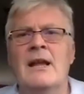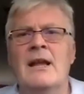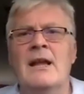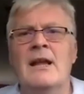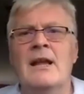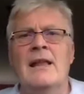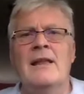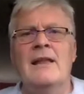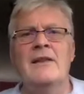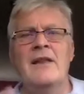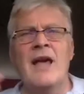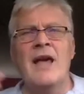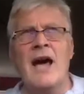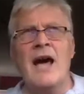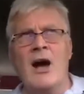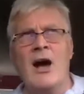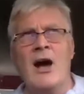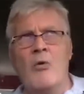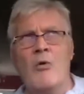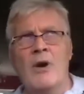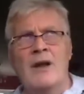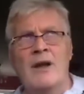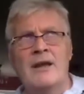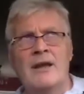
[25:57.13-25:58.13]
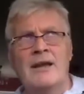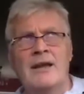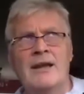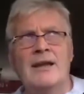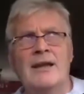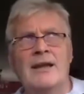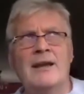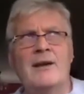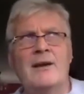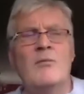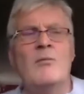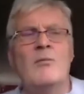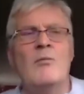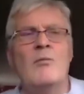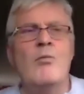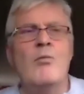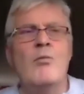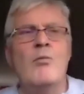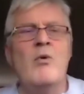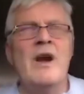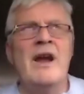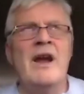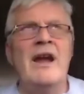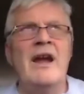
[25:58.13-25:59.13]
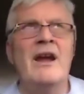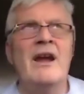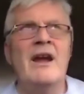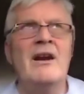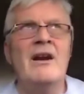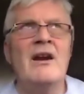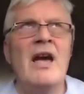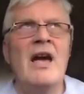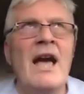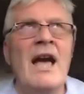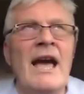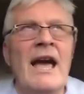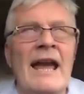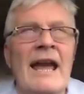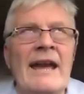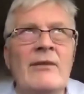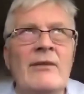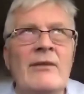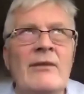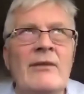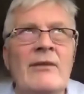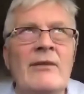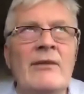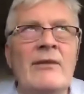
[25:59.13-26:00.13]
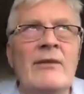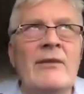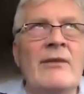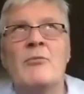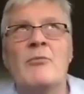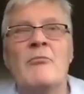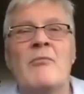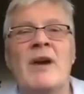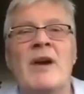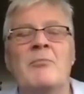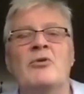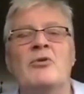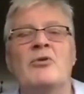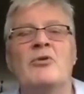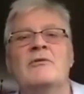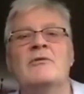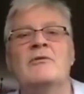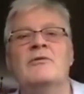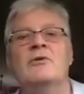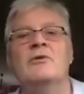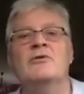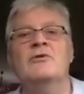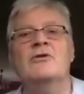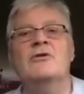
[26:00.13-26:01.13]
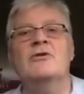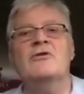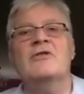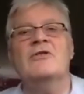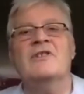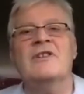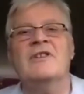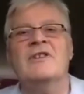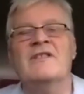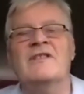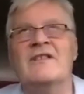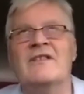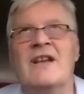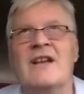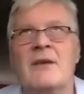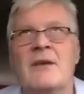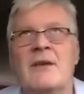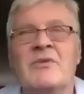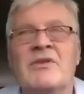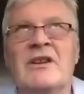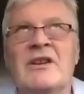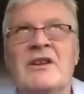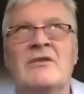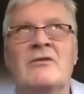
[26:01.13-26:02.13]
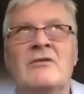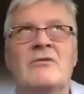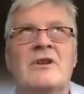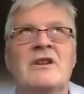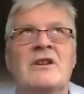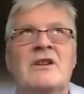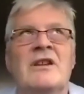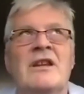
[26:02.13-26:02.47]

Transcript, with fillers: Now, where I would say, from my point of view, neuroscience comes into it